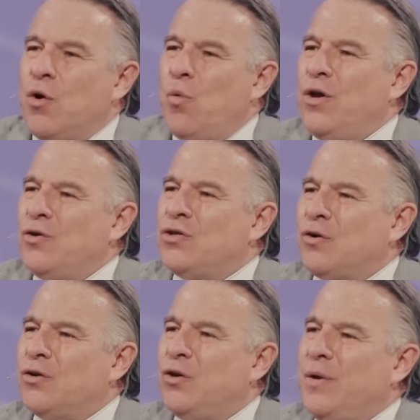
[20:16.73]
what you
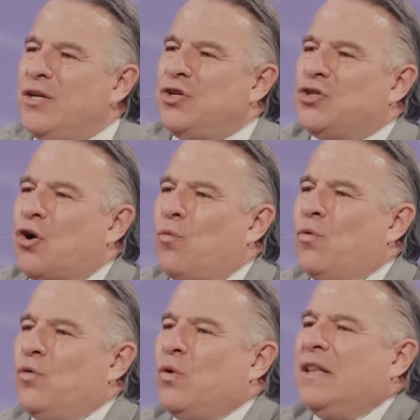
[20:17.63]
start doing is you start
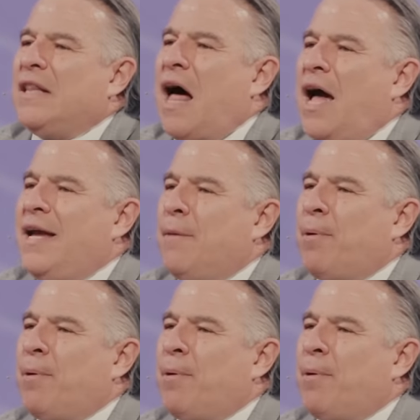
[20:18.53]
re- relying